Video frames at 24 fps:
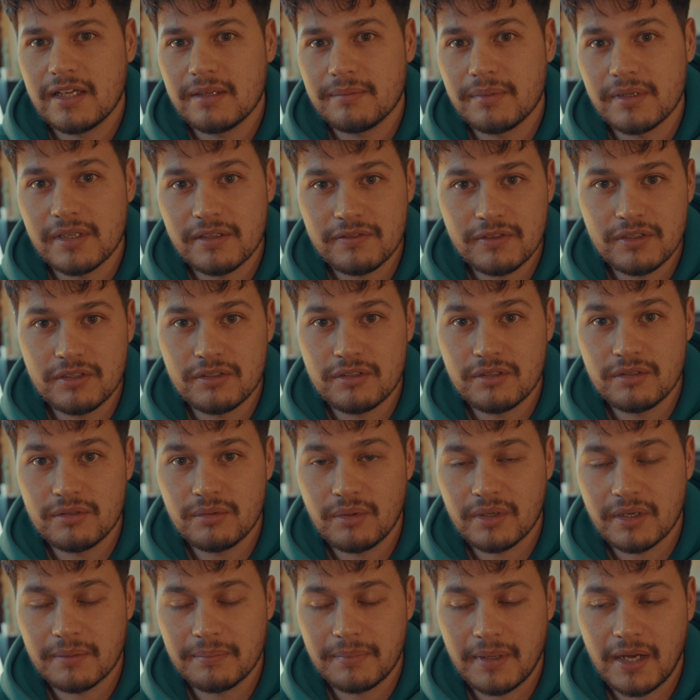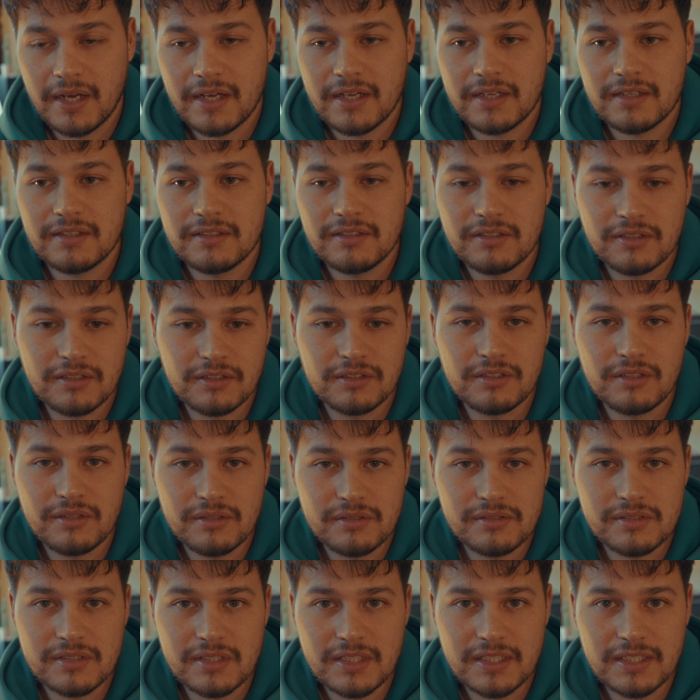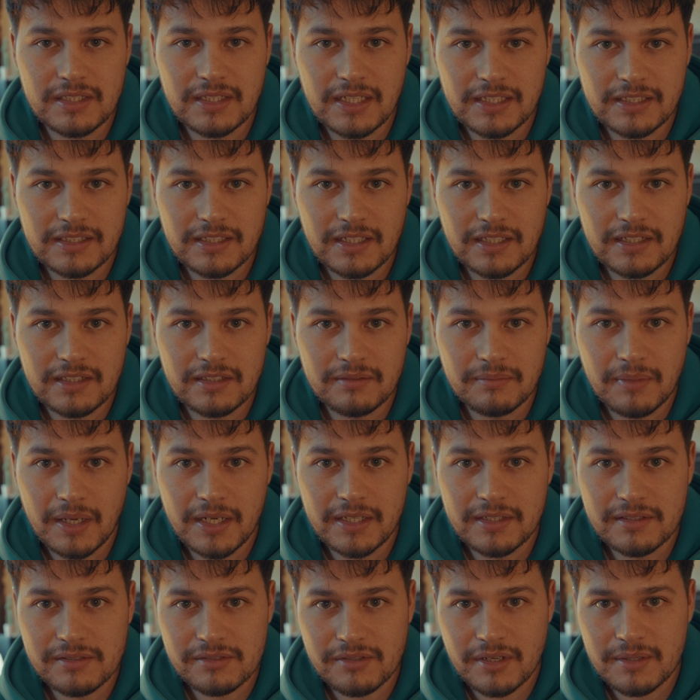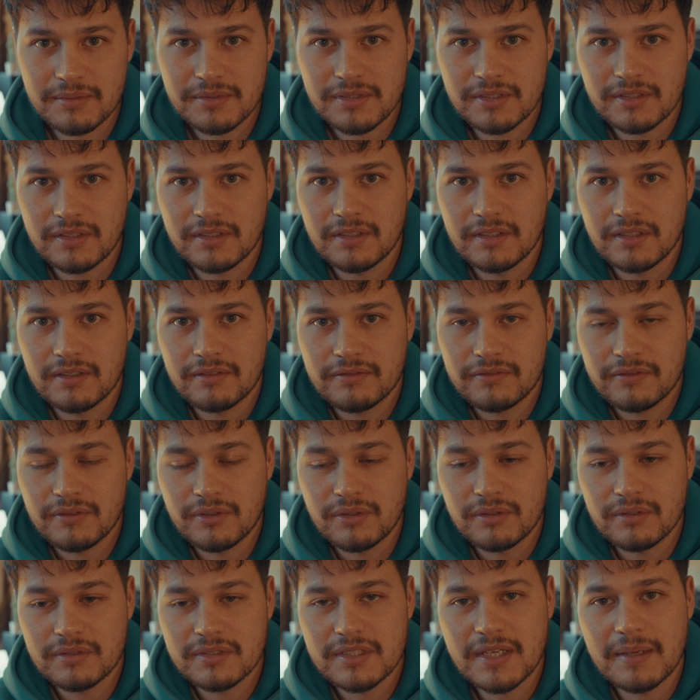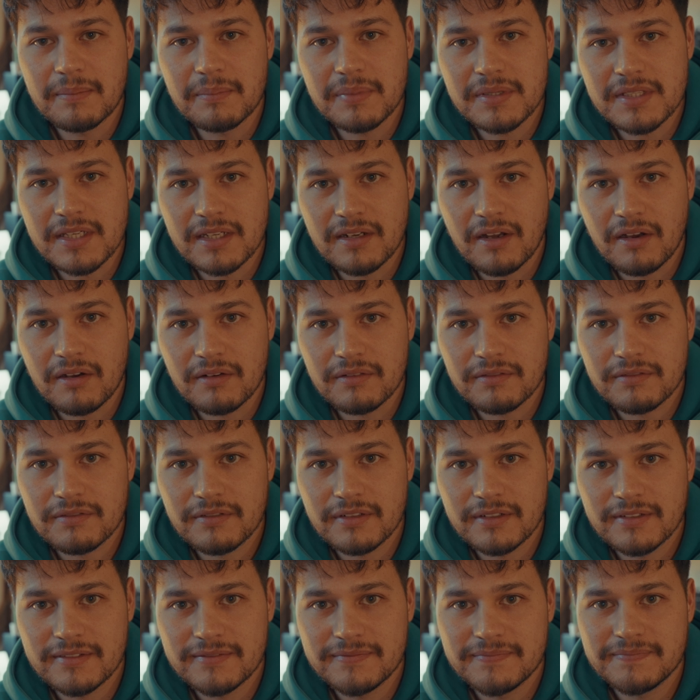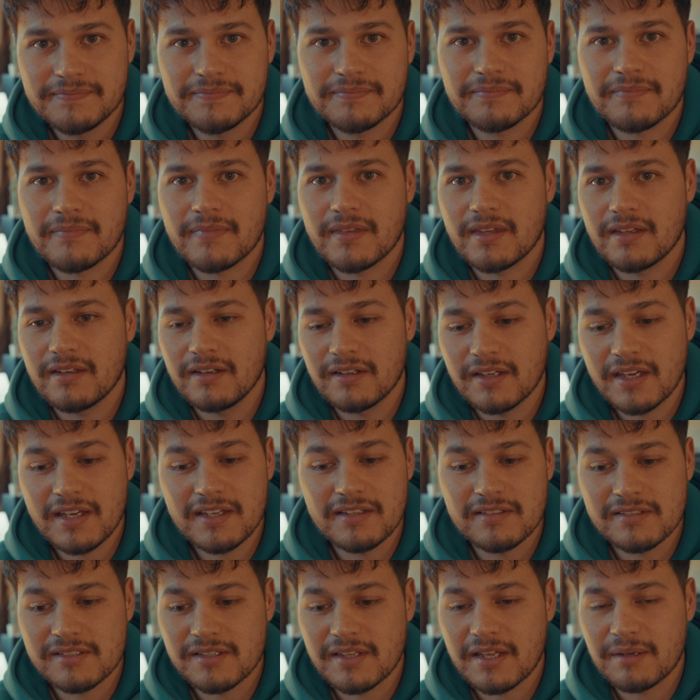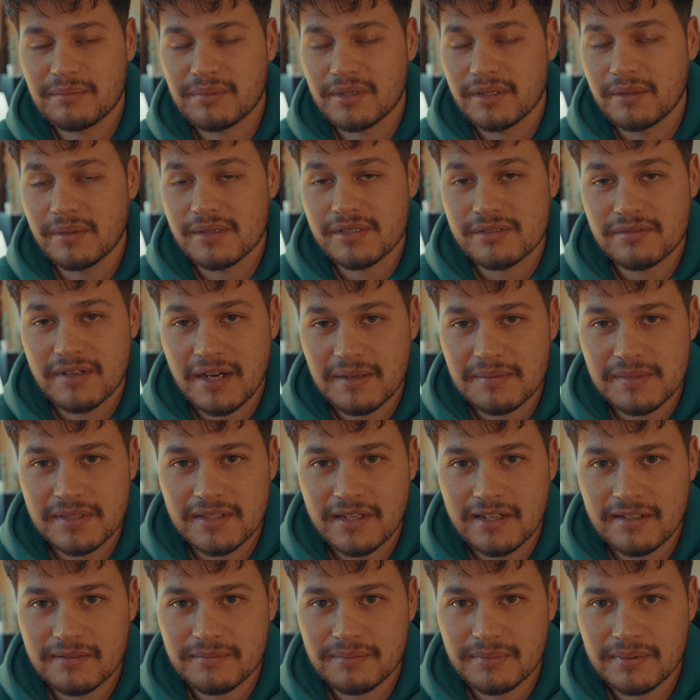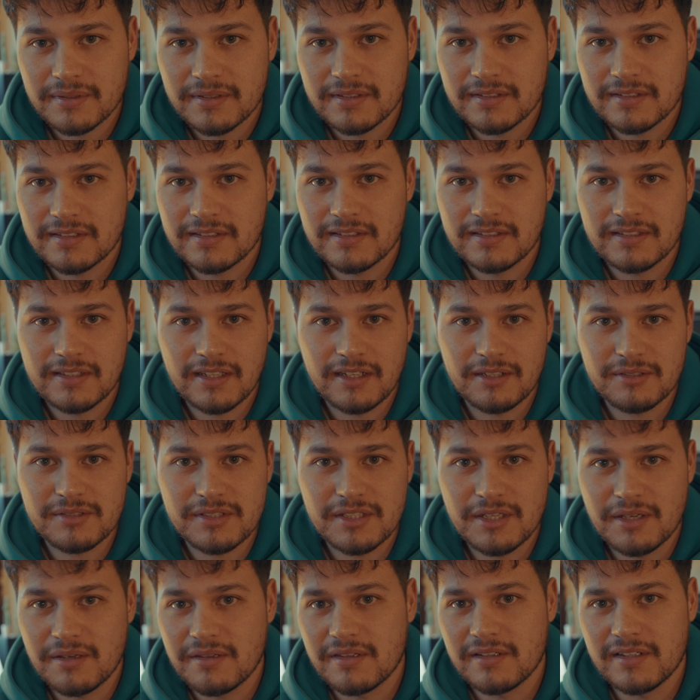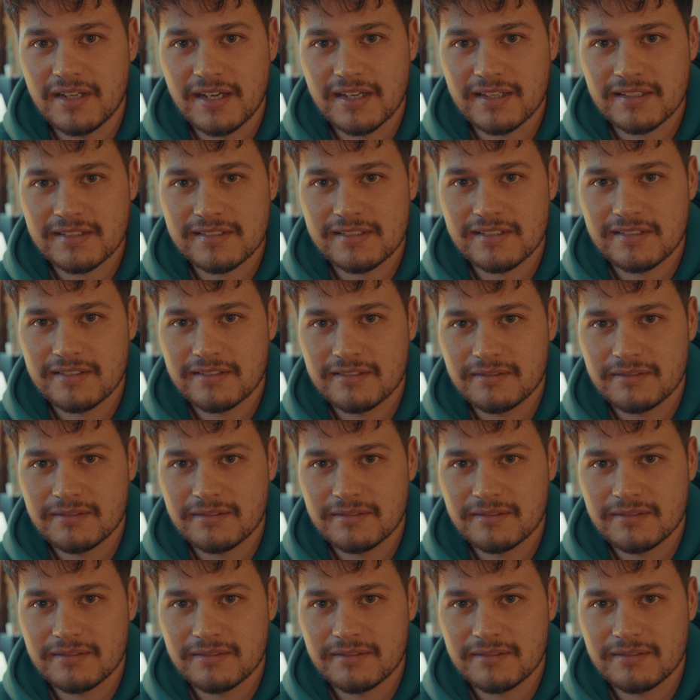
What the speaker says: But if you do want to buy it, you can use the link in my description for 10% off. Okay, so that pretty much wraps it up. I'll see you in the next.